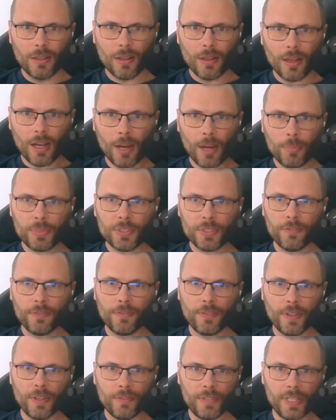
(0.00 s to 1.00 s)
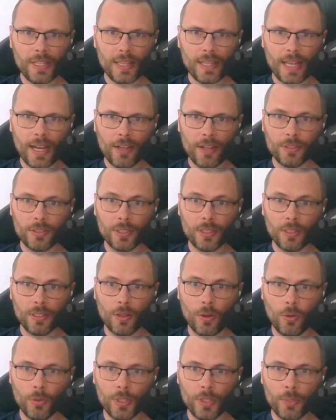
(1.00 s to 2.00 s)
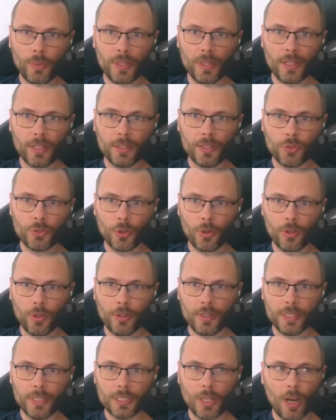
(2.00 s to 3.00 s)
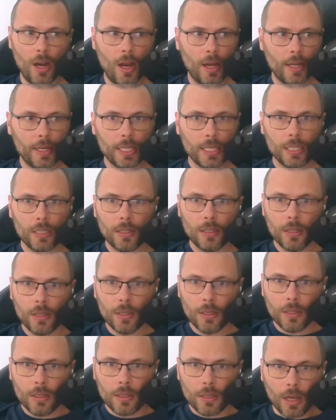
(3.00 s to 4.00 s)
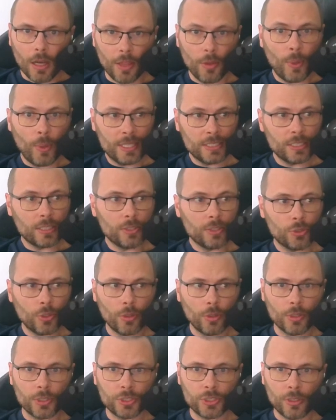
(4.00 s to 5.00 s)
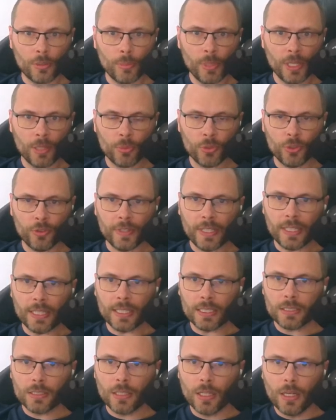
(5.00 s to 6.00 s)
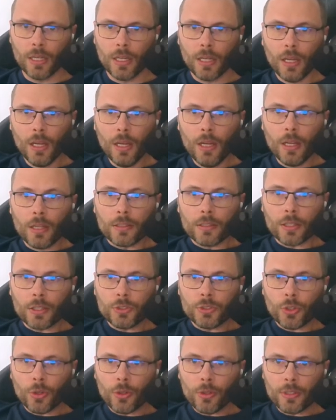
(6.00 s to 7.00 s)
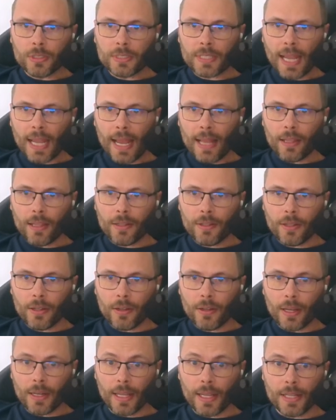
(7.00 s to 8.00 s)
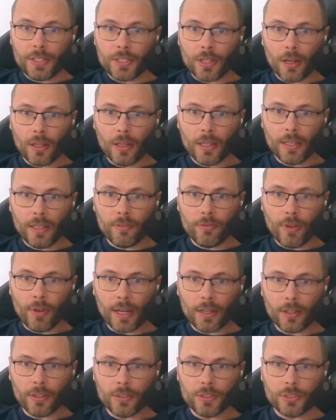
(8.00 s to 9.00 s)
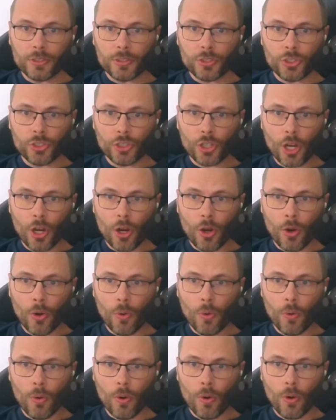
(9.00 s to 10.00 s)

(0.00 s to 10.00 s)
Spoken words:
up to $50,000 only when the controller is gone. Otherwise, the controller should have been approving this. The controller's calendar and HR leave records show